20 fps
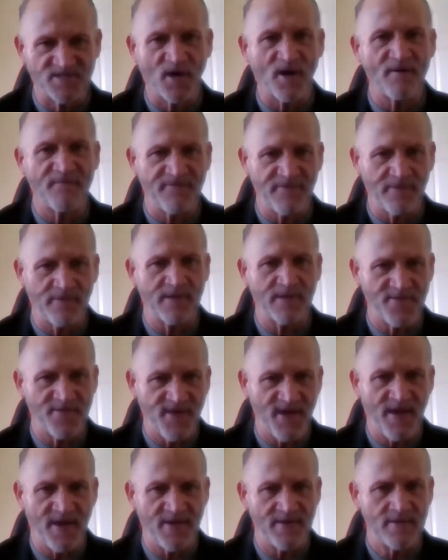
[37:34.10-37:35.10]
I started feeling
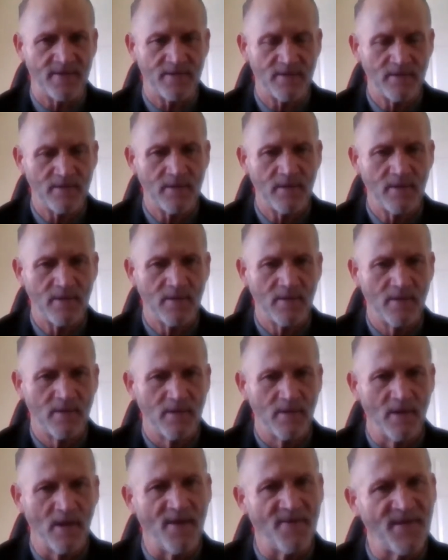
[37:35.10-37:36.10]
it then.
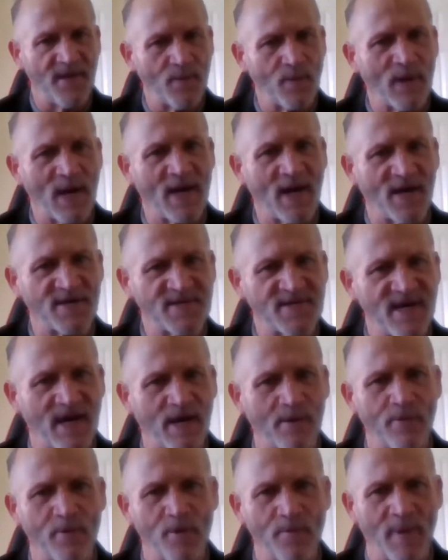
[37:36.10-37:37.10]
And then when I got to
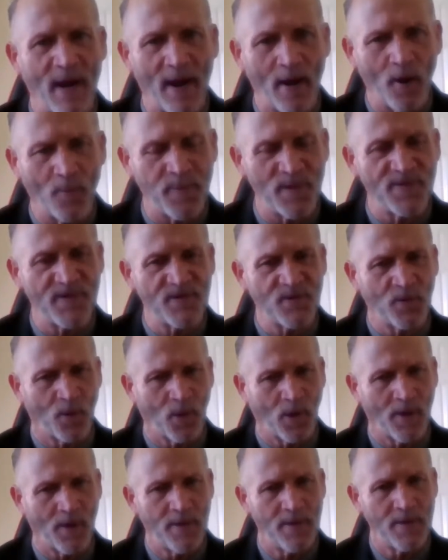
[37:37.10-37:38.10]
that room and I opened the
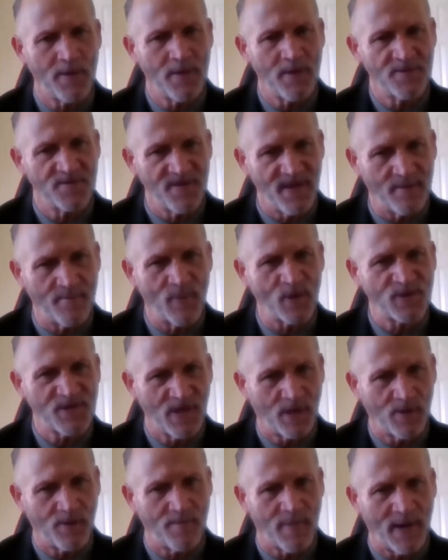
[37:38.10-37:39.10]
door to that
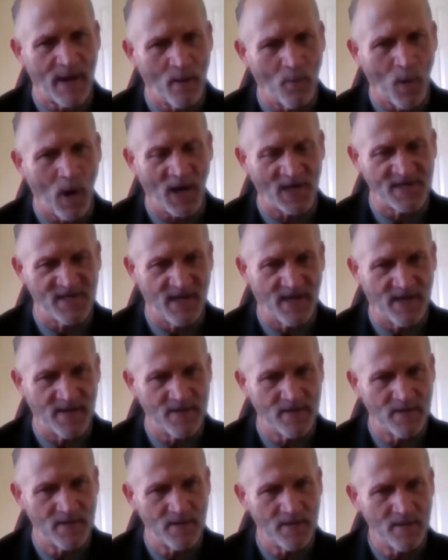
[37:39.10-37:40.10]
motel room and I walked
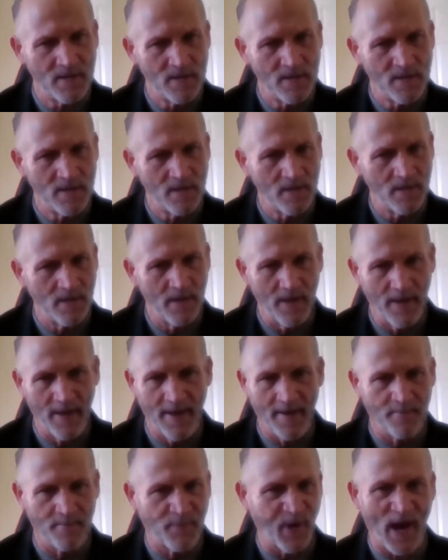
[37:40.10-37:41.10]
in,
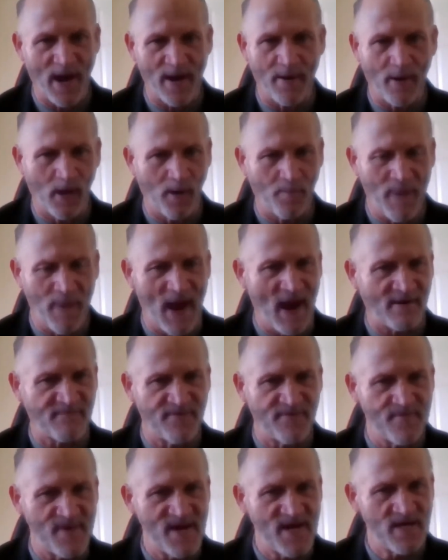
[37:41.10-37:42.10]
it brought it all
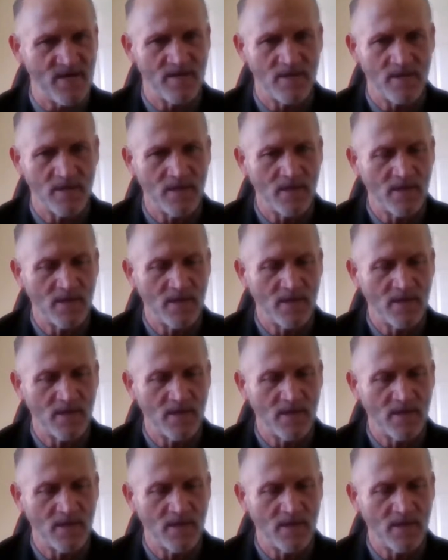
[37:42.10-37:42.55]
back for me.